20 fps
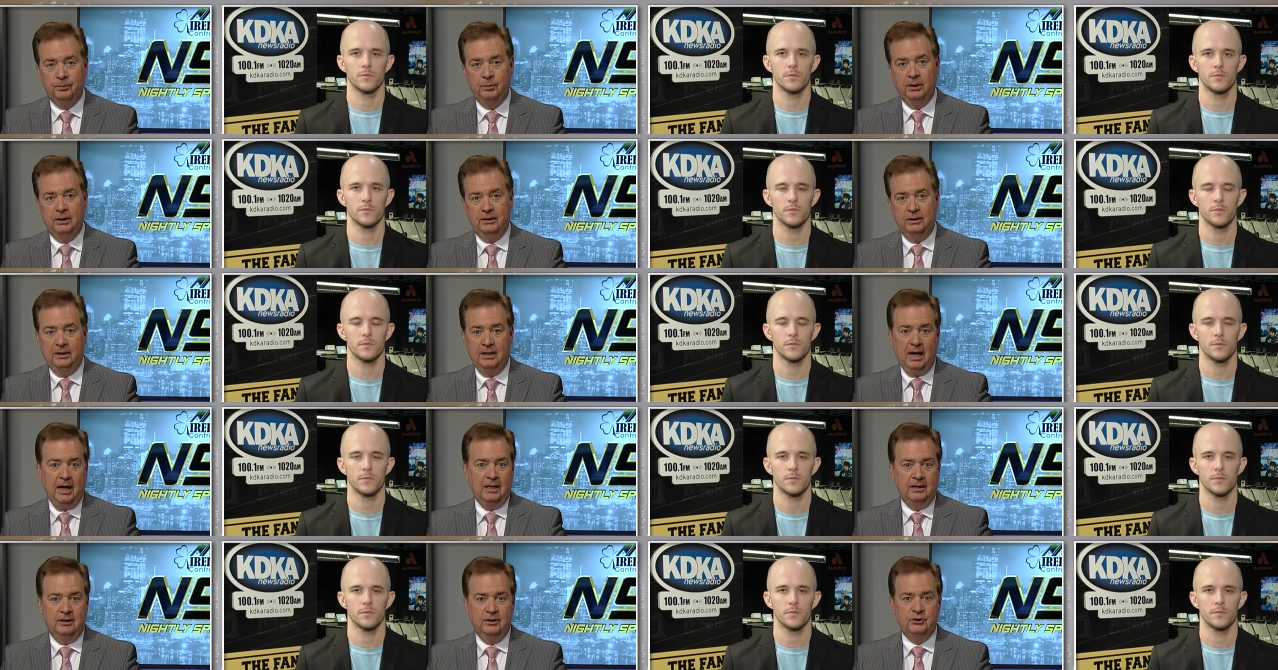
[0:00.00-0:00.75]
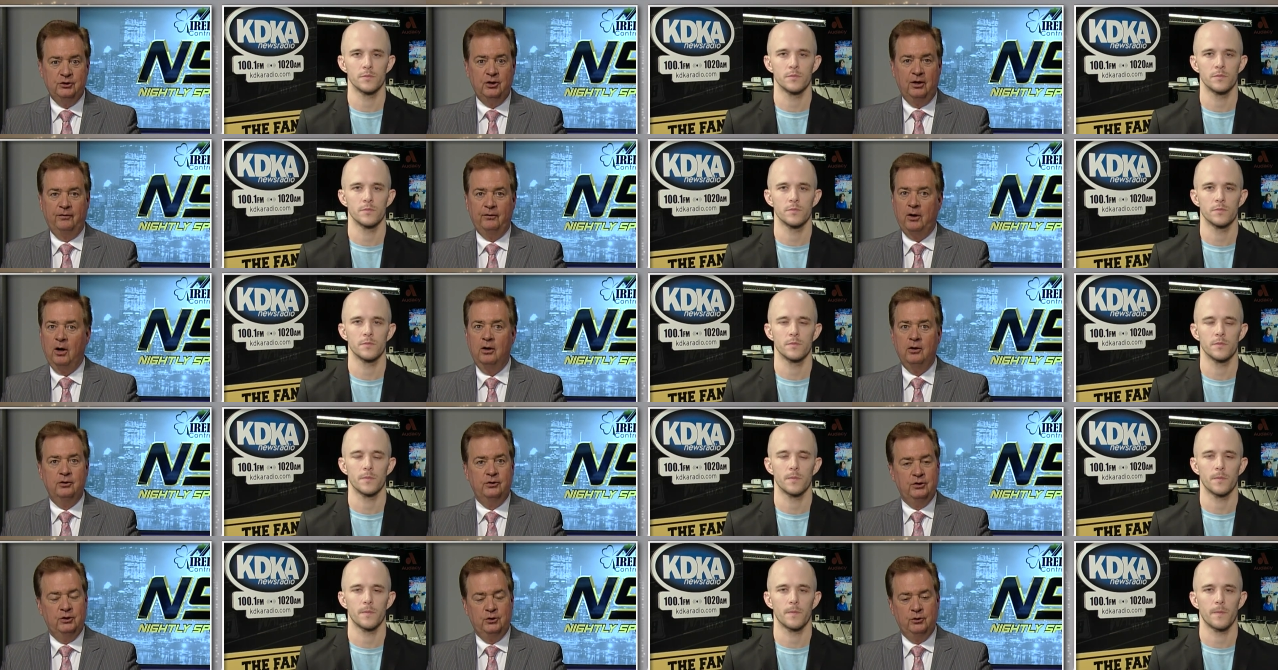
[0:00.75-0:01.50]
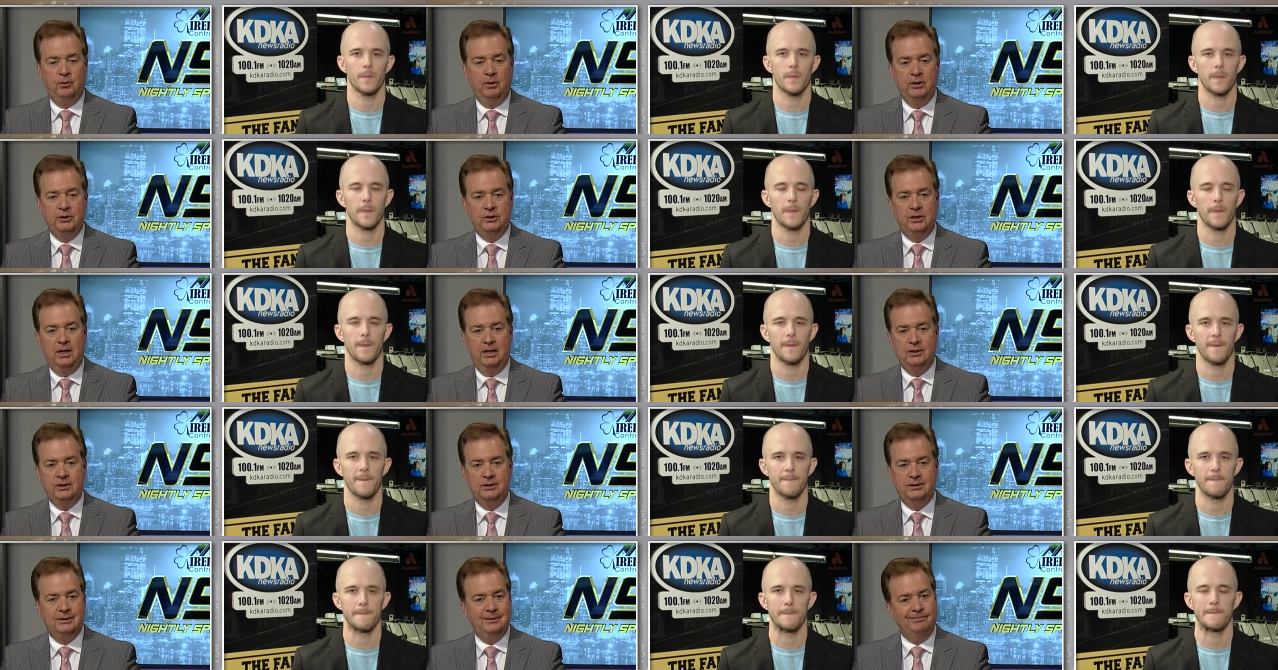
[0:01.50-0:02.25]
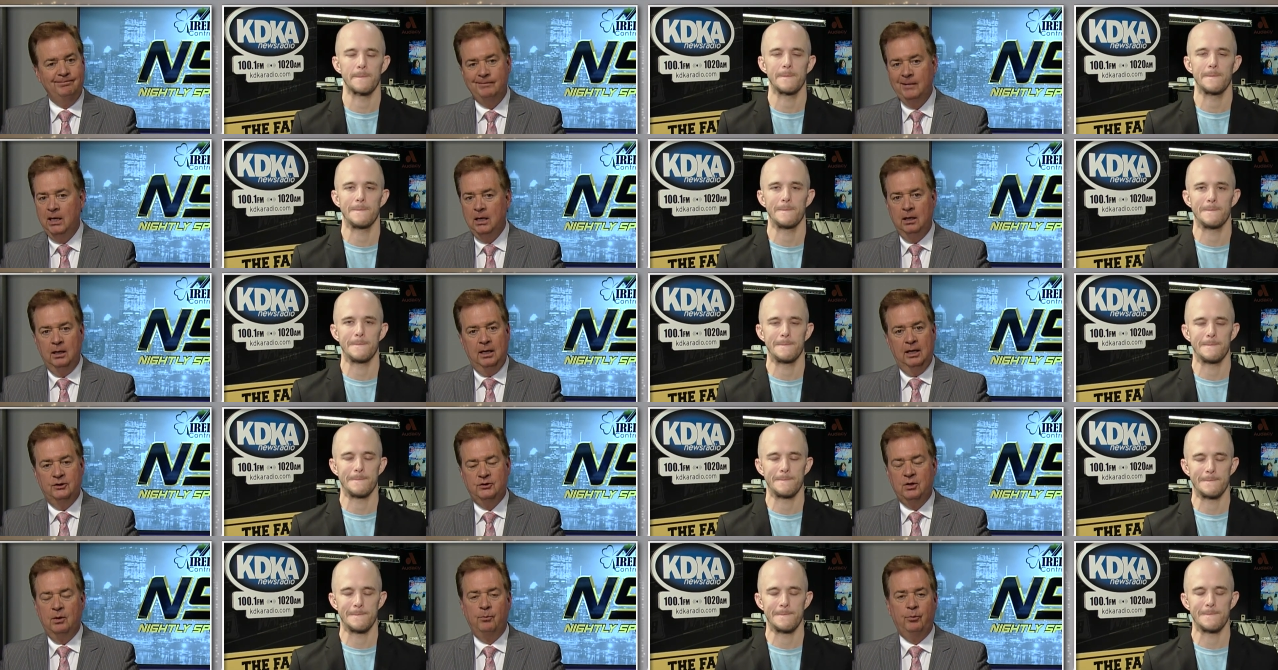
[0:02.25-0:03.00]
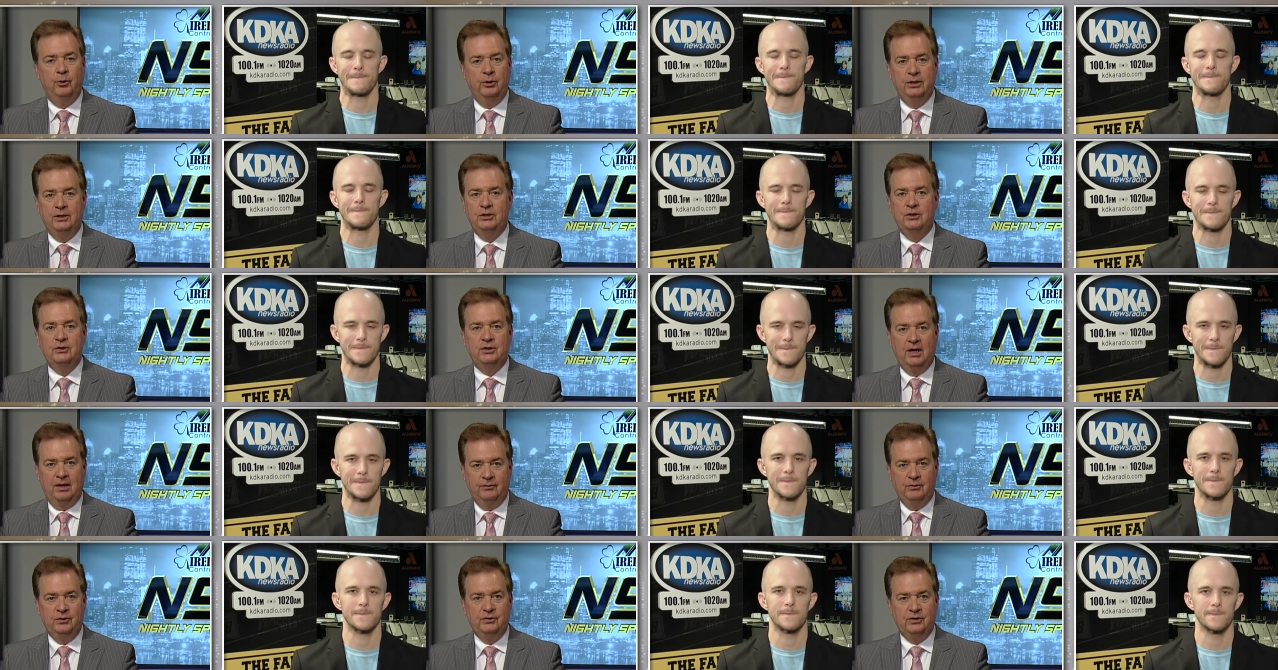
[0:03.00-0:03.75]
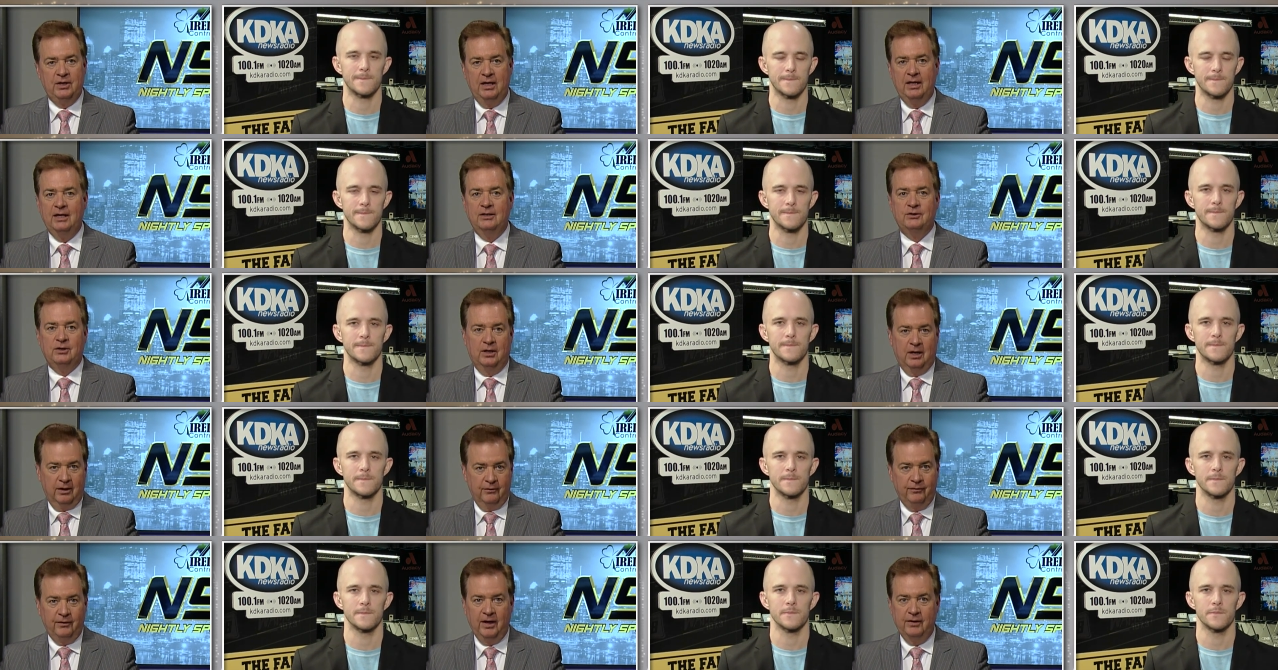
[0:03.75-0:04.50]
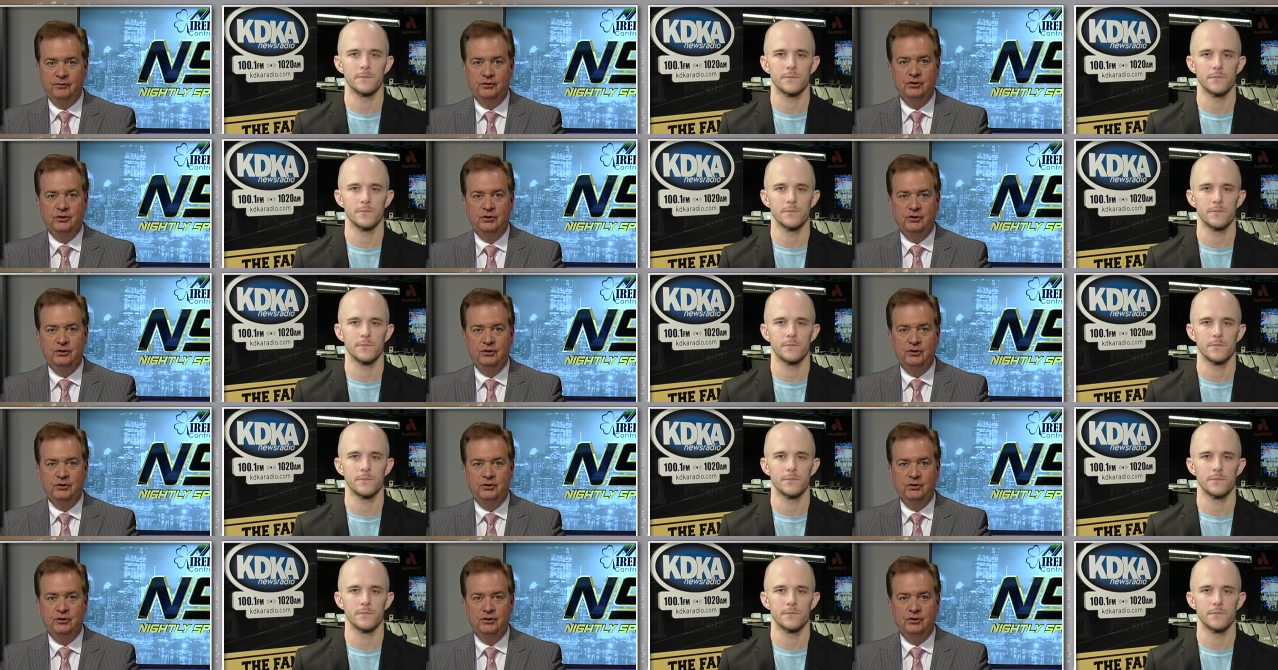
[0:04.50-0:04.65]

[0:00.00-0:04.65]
Speaker 1: But yeah, in this Jeff Carter situation, I just at some point you just have to say that's enough. I've